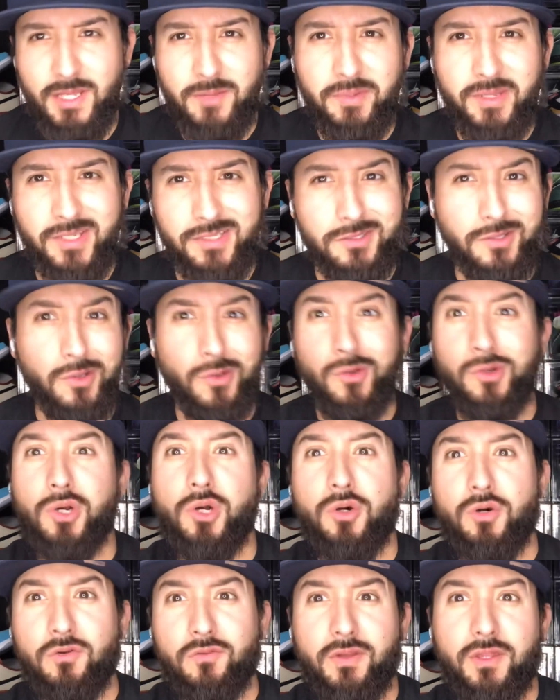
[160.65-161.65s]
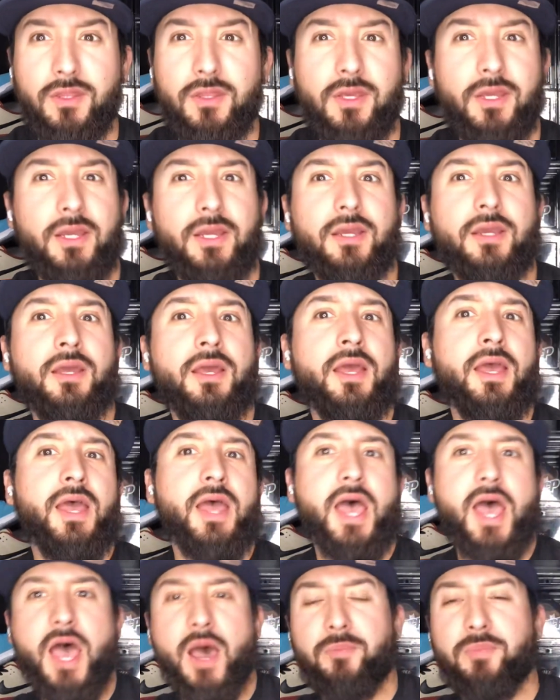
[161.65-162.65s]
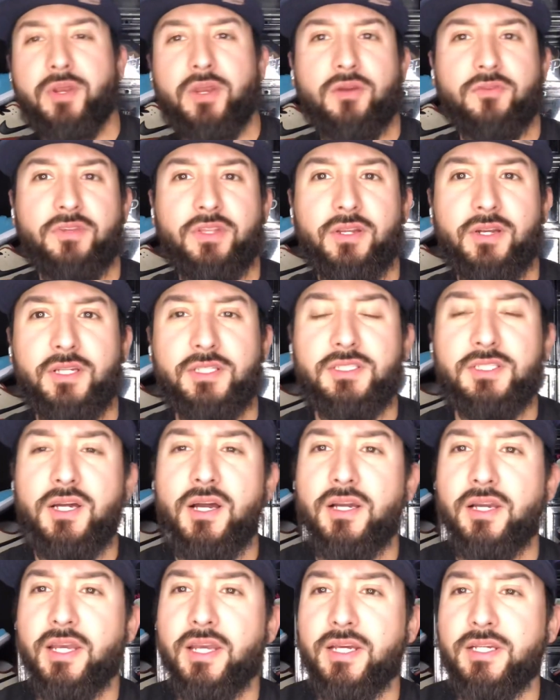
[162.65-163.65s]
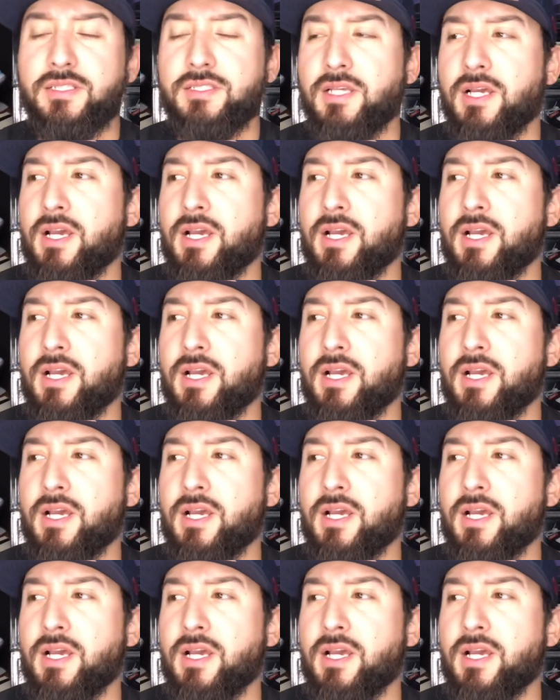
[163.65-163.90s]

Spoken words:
because the whole COVID thing happening over there at StockX.